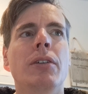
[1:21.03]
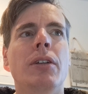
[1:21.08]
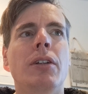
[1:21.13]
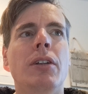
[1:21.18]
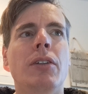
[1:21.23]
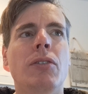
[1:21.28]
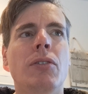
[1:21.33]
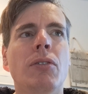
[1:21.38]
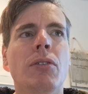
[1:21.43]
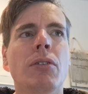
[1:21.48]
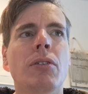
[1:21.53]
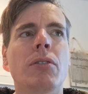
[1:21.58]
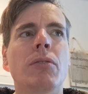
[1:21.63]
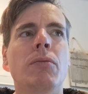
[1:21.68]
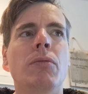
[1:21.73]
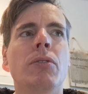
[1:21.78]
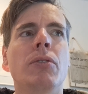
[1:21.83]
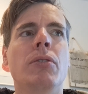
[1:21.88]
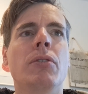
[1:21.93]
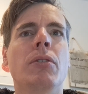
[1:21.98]
stock
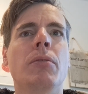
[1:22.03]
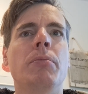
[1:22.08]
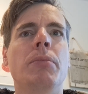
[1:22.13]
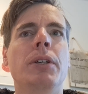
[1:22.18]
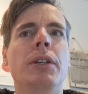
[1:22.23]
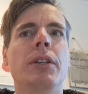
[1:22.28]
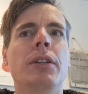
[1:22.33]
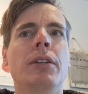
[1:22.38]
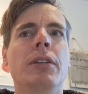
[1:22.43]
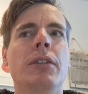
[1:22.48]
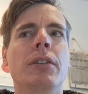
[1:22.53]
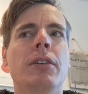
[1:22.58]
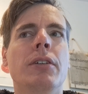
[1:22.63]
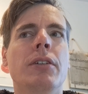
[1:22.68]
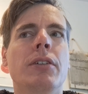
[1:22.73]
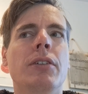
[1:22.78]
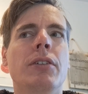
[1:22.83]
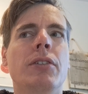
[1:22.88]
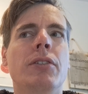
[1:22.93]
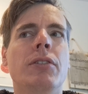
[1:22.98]
would not be
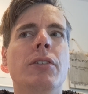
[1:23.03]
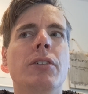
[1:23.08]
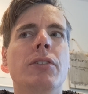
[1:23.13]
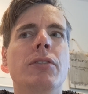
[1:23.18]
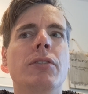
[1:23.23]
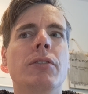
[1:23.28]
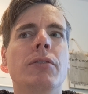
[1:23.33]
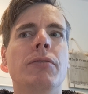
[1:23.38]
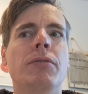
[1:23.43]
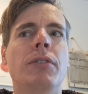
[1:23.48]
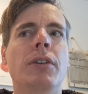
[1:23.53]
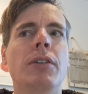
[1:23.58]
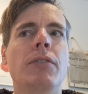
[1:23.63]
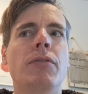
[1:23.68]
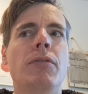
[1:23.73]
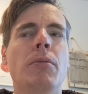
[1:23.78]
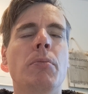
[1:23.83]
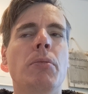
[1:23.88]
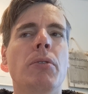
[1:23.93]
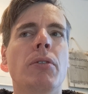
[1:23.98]
such a
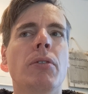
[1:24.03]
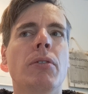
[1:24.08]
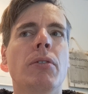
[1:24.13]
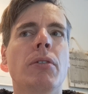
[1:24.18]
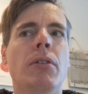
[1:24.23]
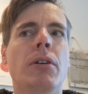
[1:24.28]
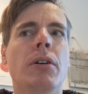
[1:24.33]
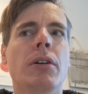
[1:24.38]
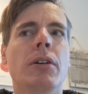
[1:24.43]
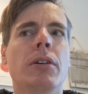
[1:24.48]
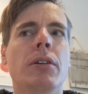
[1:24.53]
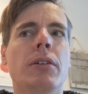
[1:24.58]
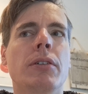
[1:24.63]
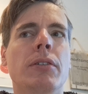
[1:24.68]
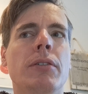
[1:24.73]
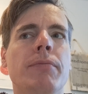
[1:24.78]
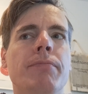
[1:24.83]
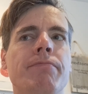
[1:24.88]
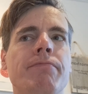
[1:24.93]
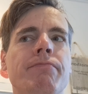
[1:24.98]

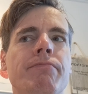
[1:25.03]
favorable